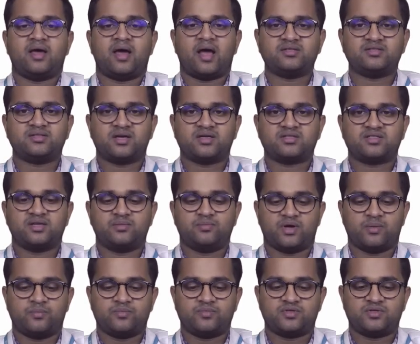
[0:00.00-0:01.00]
and suction
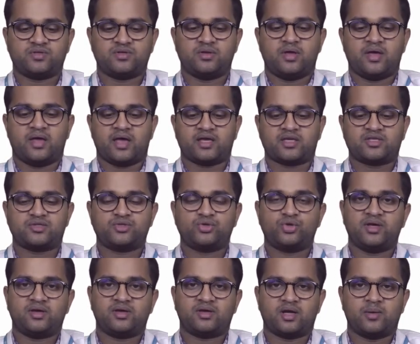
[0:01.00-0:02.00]
pumps,
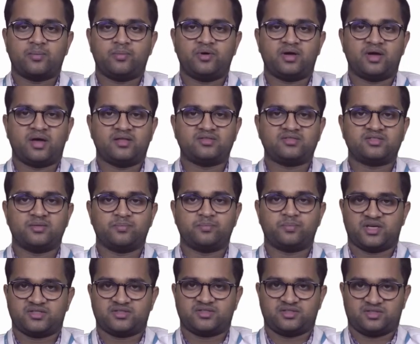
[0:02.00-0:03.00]
excluding rubber and some
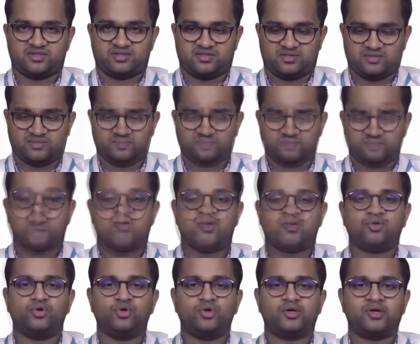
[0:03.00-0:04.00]
plastics. Coming
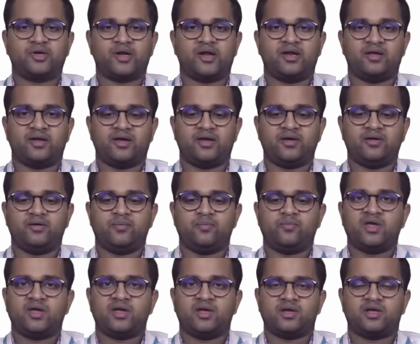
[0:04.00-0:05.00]
to glutaraldehyde,
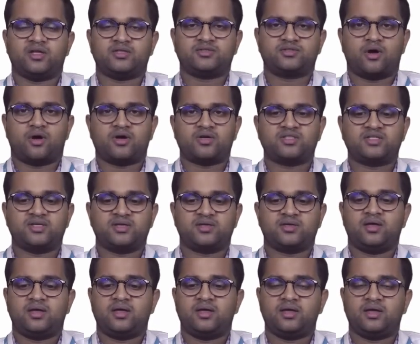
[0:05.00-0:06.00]
it is
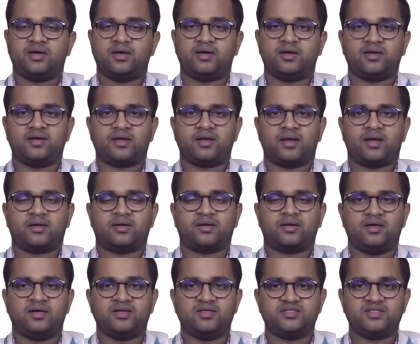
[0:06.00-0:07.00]
toxic, irritant and
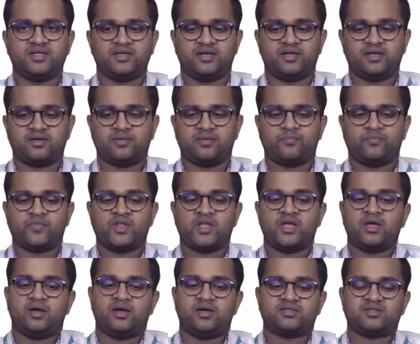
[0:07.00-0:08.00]
allergenic.
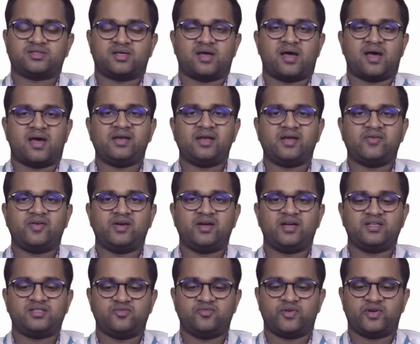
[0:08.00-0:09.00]
It is a high level
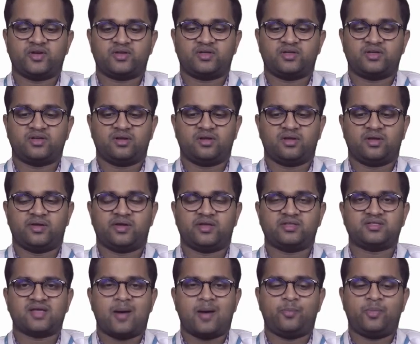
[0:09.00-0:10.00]
disinfectant. It
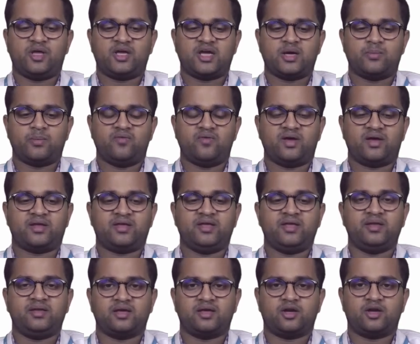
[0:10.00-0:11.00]
is applicable where
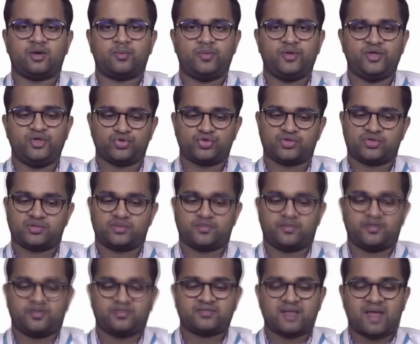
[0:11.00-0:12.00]
heat cannot be used.
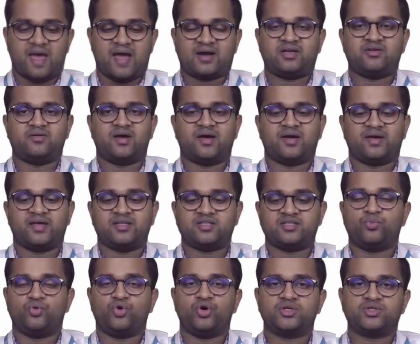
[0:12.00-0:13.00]
It is active
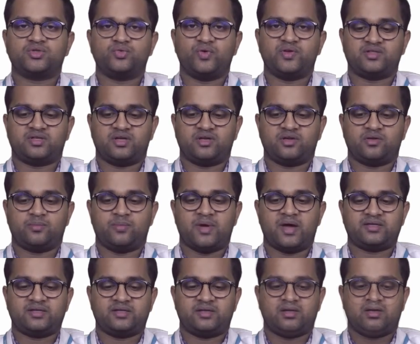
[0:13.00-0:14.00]
against most vegetative
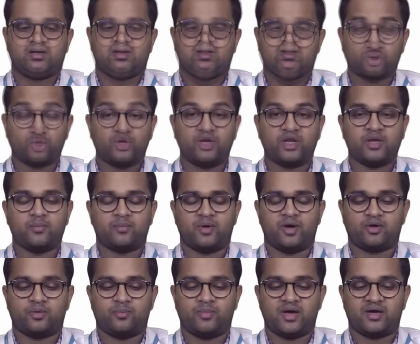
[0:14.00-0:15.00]
bacteria including
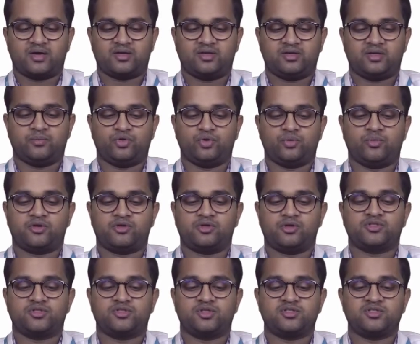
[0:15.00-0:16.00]
Mycobacterium
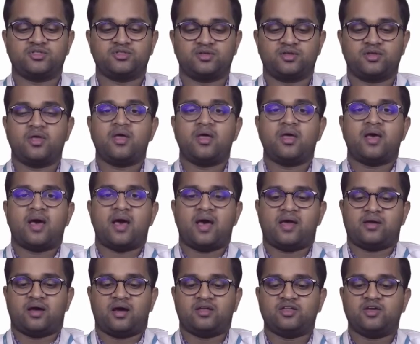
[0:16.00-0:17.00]
tuberculosis
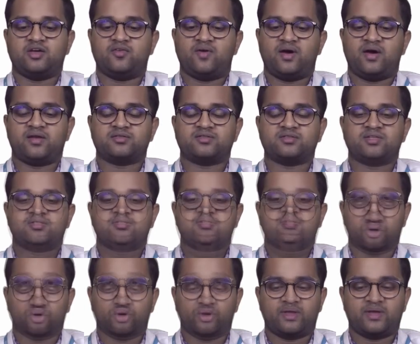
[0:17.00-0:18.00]
and other viruses
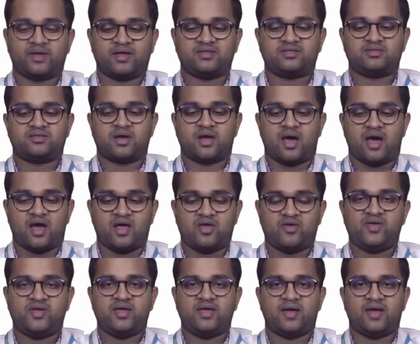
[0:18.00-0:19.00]
including
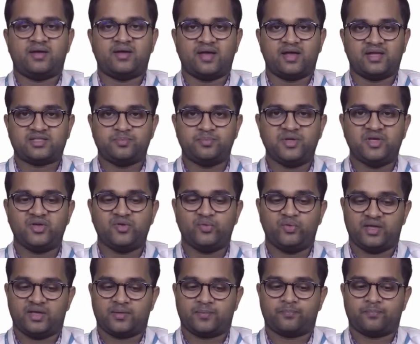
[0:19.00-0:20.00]
HIV and
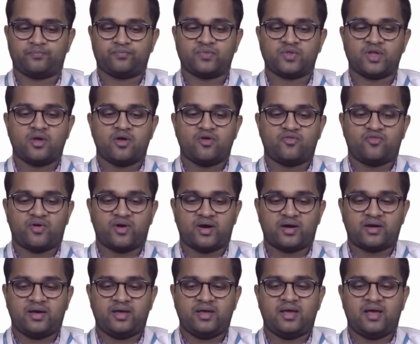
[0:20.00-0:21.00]
HBV,
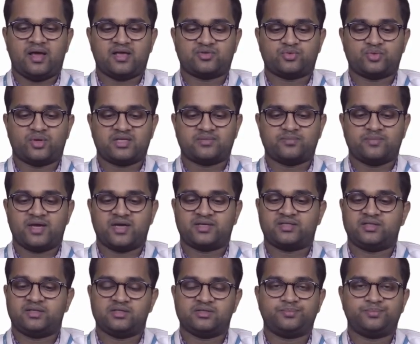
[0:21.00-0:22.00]
fungi as well as
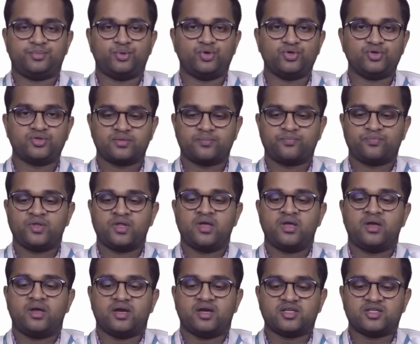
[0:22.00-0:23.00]
bacterial spores.
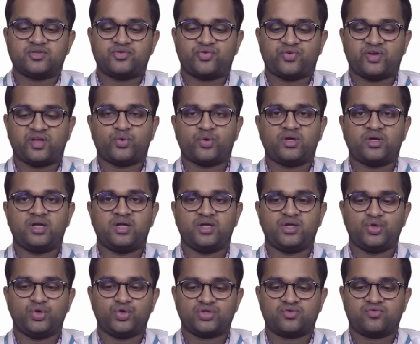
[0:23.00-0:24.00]
It is frequently
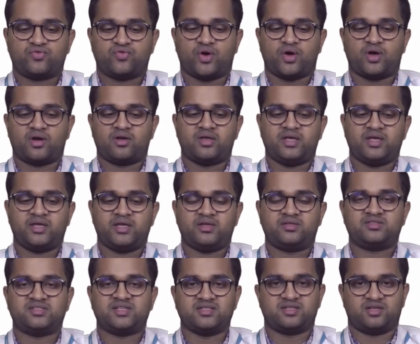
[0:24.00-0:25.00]
used for
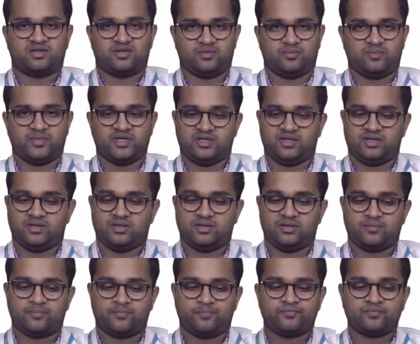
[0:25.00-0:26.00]
heat sensitive
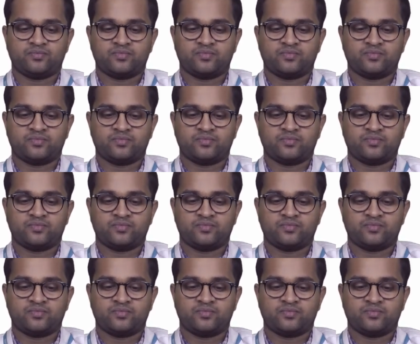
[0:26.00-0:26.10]
material.